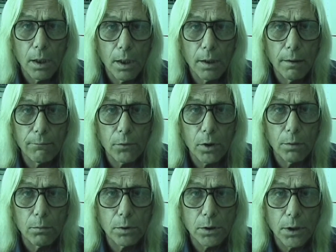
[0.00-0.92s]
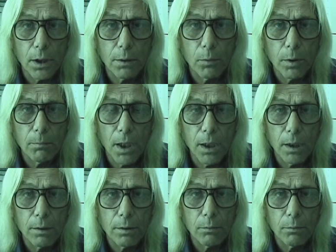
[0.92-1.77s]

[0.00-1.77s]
and if there was any remaining